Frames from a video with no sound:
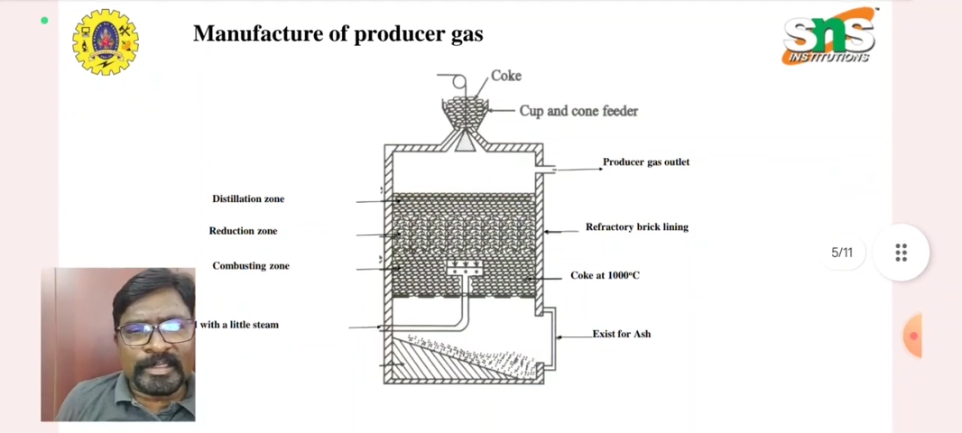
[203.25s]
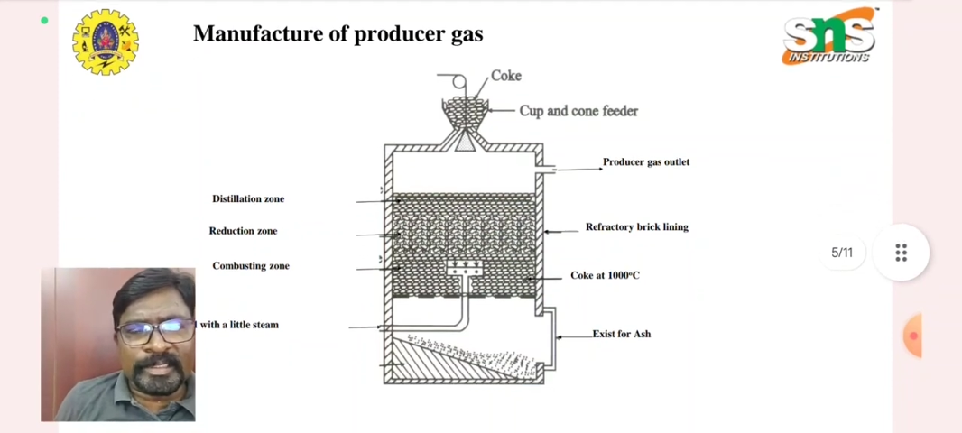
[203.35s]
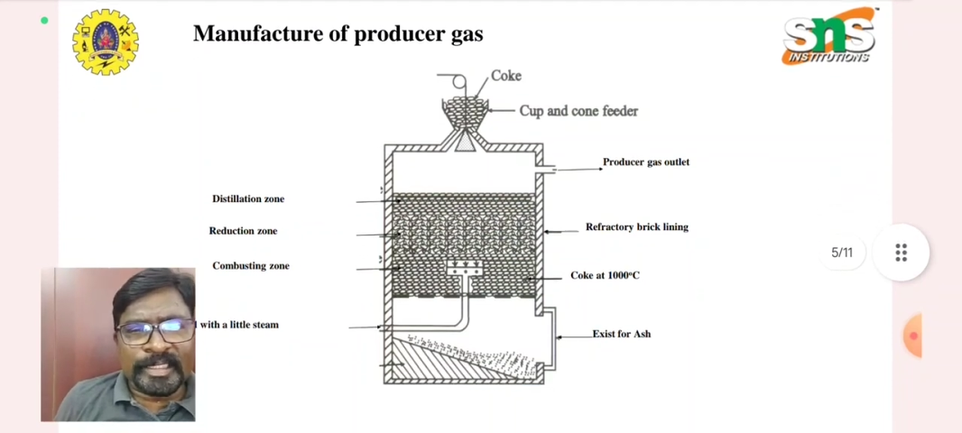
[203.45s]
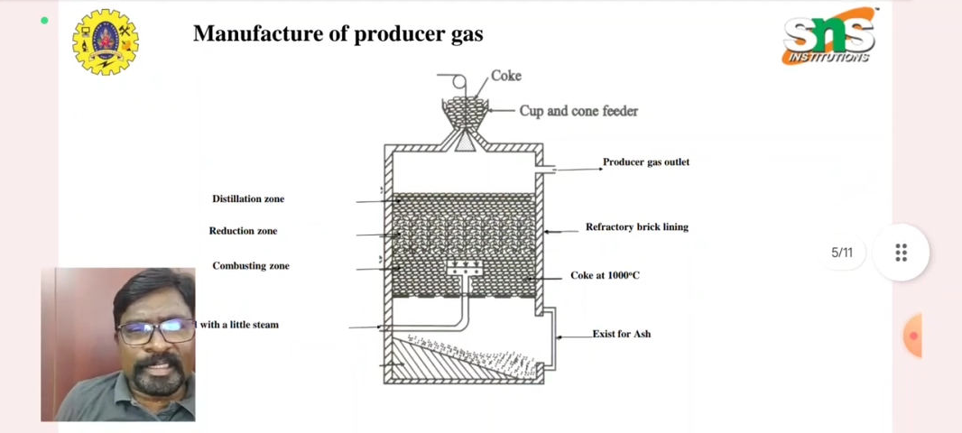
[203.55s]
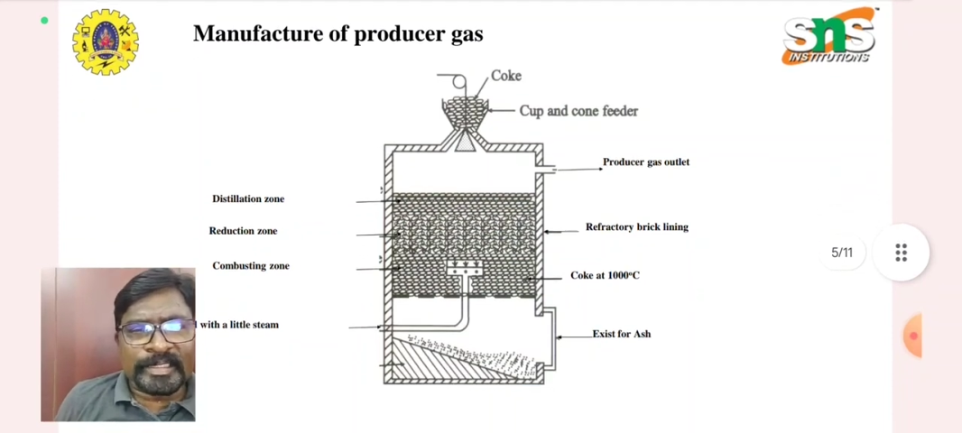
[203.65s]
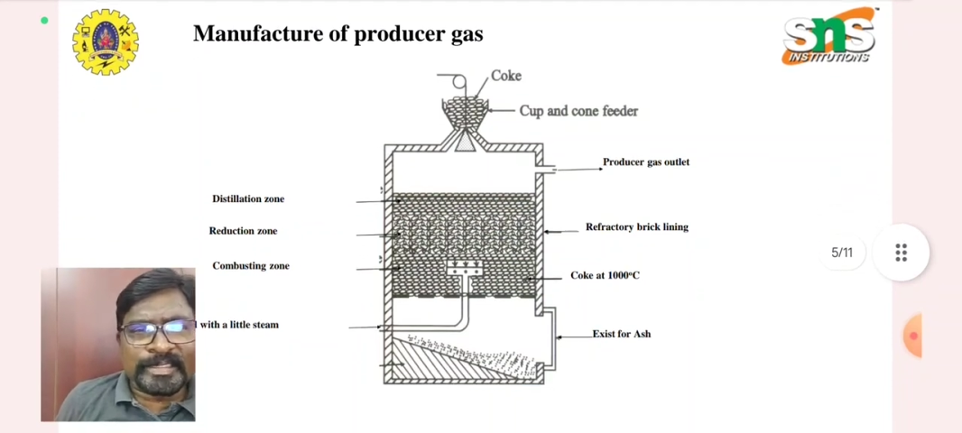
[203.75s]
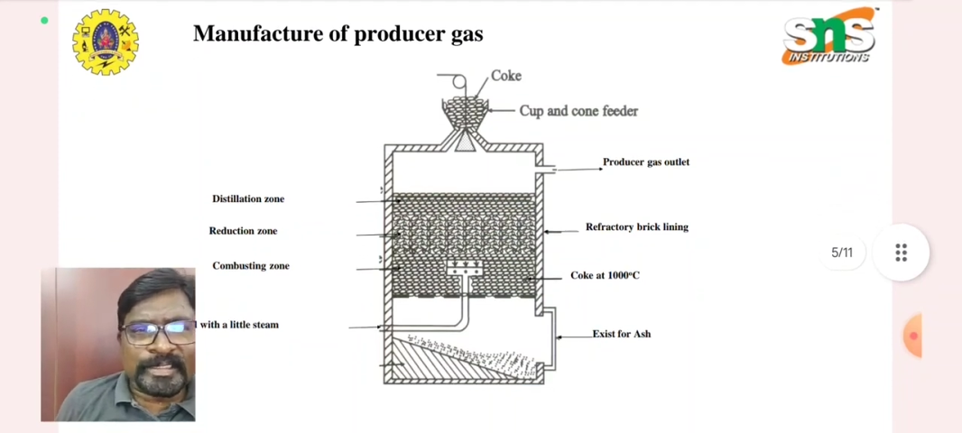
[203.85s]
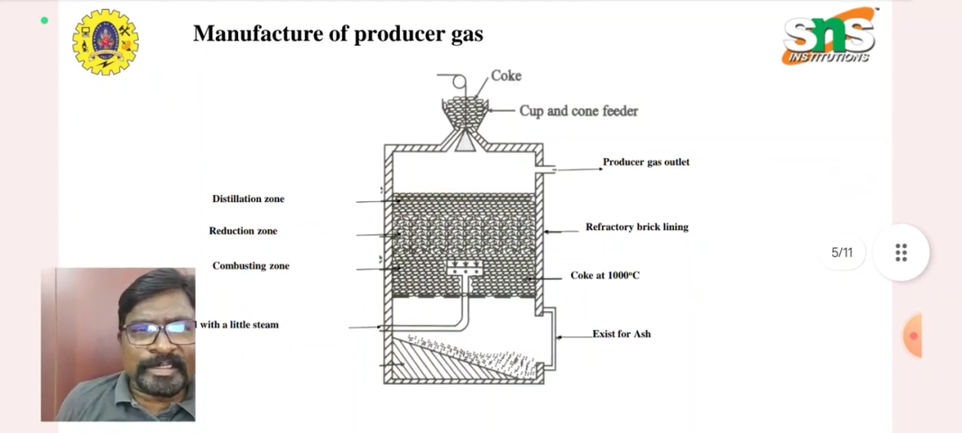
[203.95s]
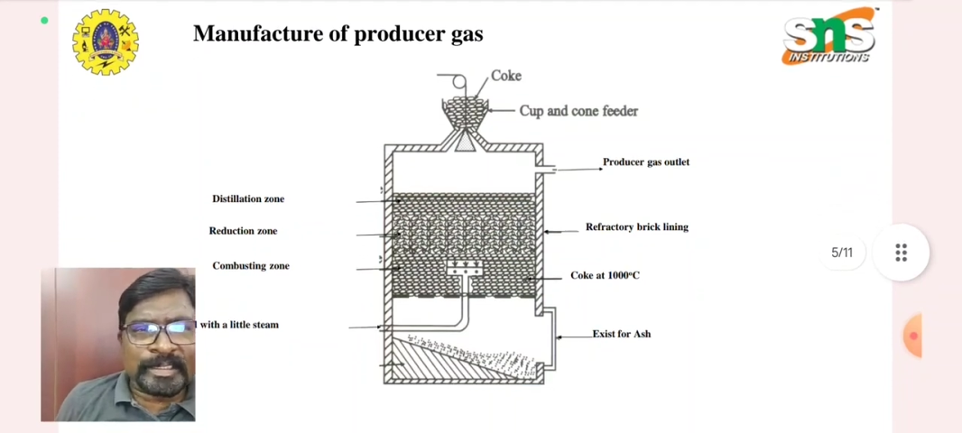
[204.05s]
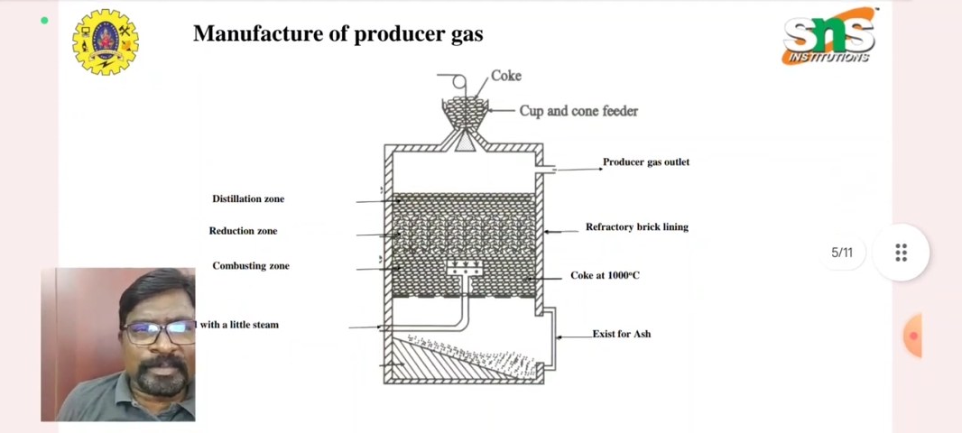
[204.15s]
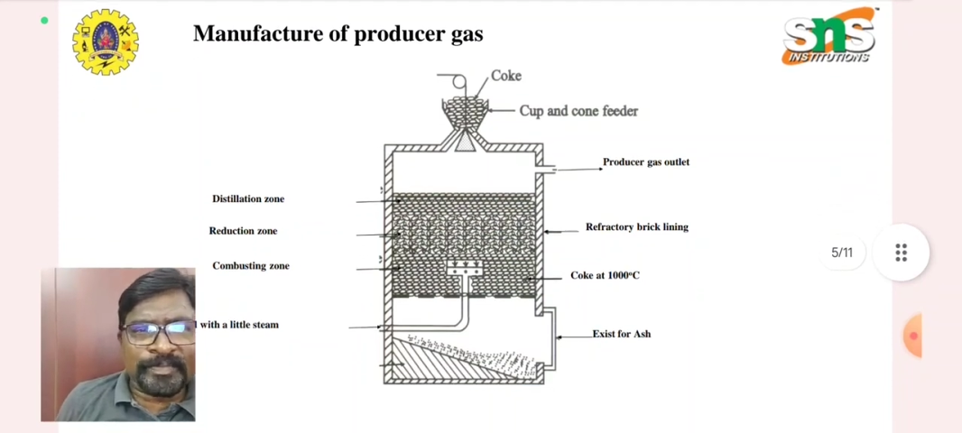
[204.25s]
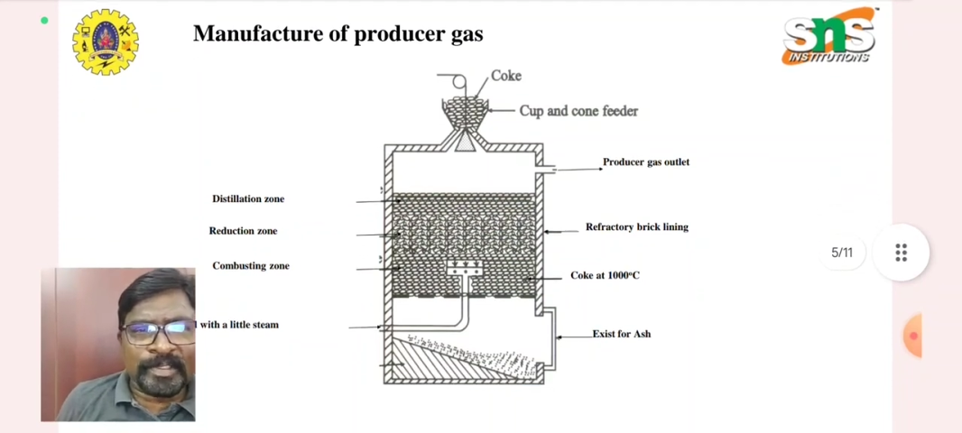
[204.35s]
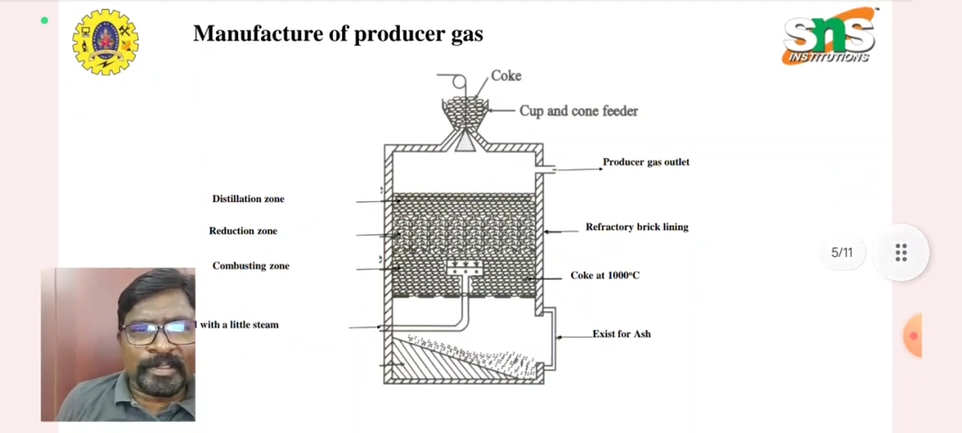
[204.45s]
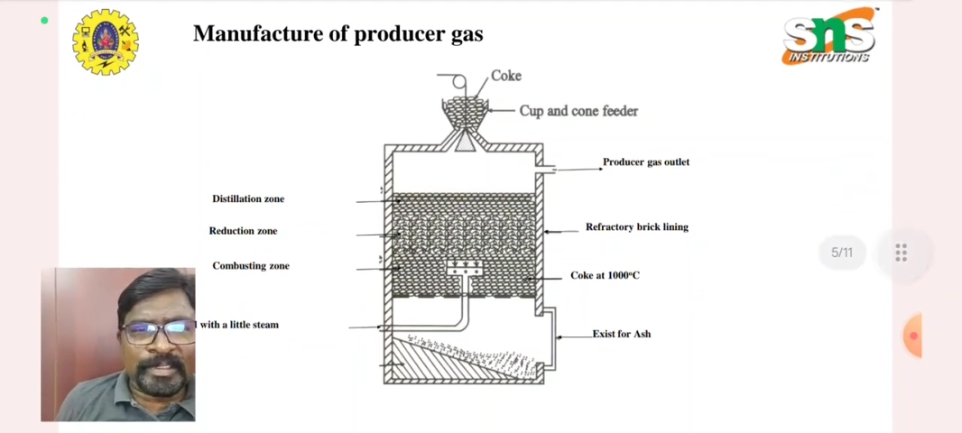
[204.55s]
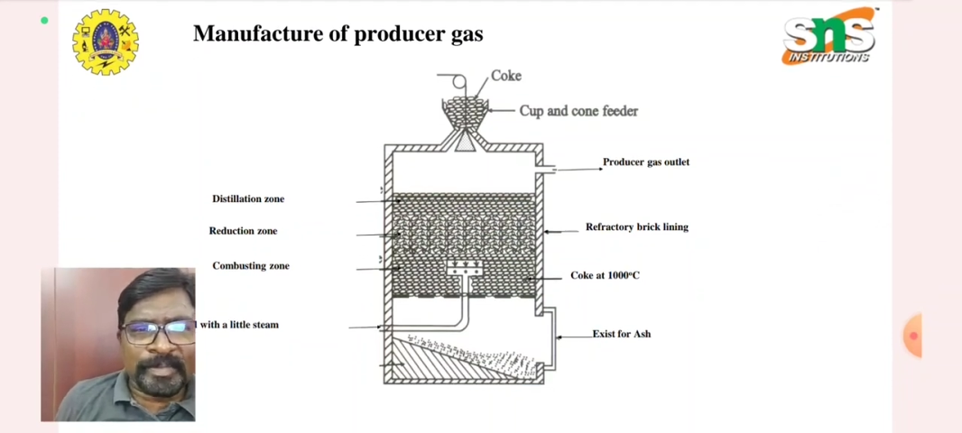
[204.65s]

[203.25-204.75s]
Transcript: reactor setup for the